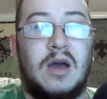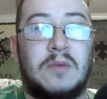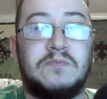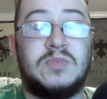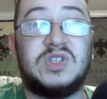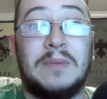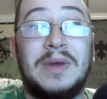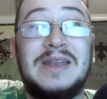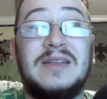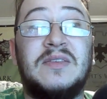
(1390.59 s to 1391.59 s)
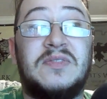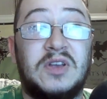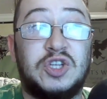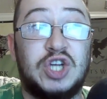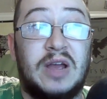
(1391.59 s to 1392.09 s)
Somebody did
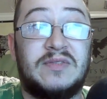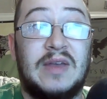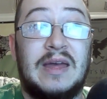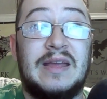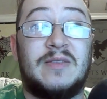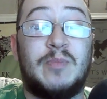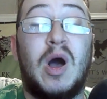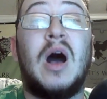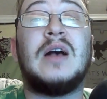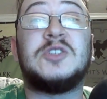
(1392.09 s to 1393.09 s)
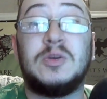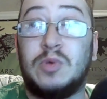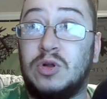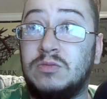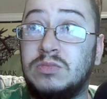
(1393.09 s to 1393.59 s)
suggest that it's
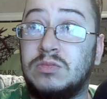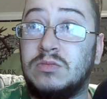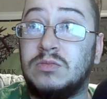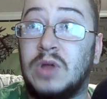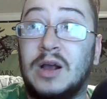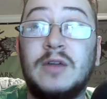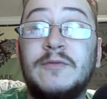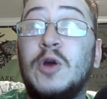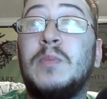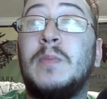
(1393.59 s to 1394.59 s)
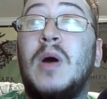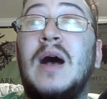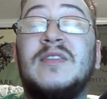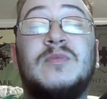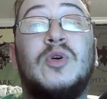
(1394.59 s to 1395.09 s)
possible, not confirmed, but
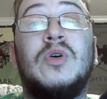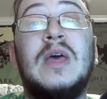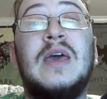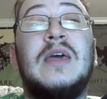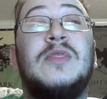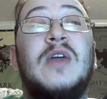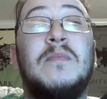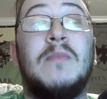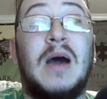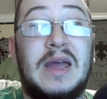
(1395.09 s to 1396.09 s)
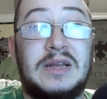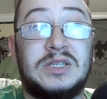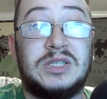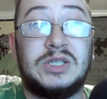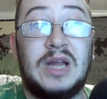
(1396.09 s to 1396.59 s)
possible, they
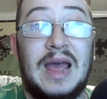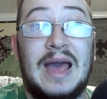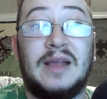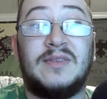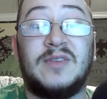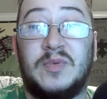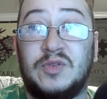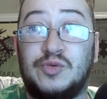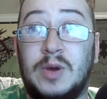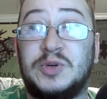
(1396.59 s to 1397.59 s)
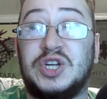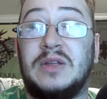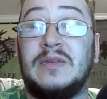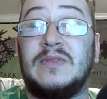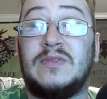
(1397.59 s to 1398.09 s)
might add
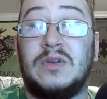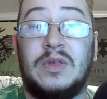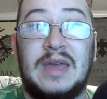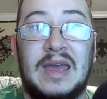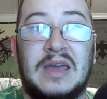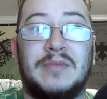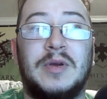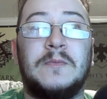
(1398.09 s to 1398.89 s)
subscriptions to the game.